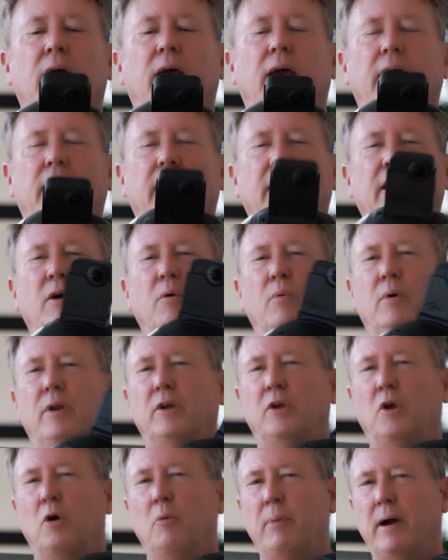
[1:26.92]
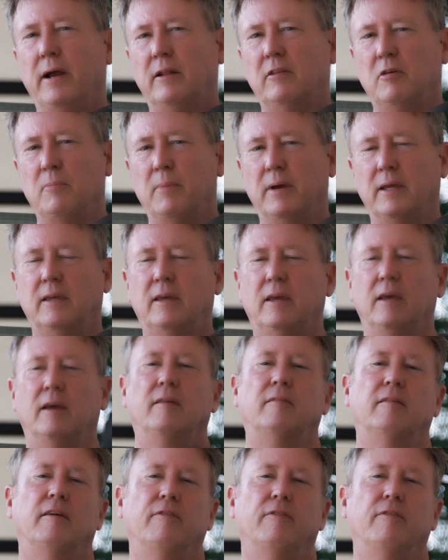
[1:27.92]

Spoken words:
And I don't want to go back to my KISS.